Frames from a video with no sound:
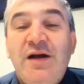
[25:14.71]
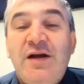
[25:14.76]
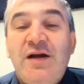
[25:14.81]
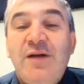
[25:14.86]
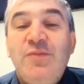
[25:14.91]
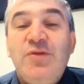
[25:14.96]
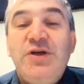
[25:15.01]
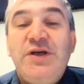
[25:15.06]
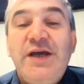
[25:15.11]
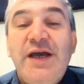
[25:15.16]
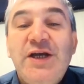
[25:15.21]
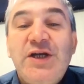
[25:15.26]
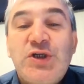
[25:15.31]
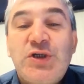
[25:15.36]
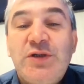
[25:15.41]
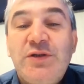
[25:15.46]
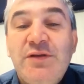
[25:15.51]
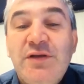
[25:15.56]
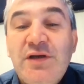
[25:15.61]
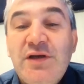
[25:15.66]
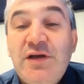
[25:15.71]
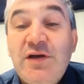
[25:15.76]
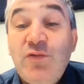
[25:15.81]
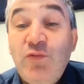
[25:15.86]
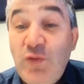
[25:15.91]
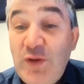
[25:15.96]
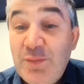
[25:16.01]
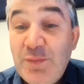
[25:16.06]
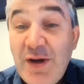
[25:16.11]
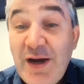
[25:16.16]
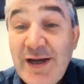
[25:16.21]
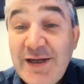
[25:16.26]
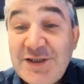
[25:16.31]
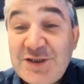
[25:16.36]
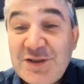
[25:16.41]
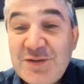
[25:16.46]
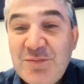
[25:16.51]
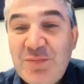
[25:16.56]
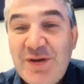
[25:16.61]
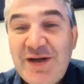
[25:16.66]
communication? We
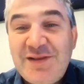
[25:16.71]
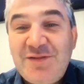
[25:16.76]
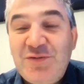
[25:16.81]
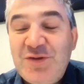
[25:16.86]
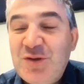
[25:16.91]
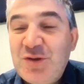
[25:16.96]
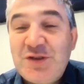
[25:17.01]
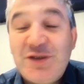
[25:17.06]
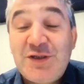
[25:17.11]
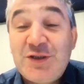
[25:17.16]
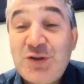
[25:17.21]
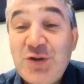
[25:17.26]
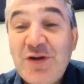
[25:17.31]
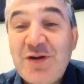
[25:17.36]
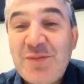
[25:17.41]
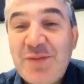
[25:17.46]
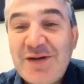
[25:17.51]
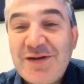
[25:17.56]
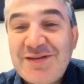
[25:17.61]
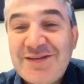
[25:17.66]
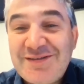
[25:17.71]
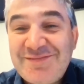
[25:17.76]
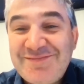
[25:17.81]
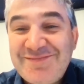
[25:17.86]
might, but we're not going to talk about it.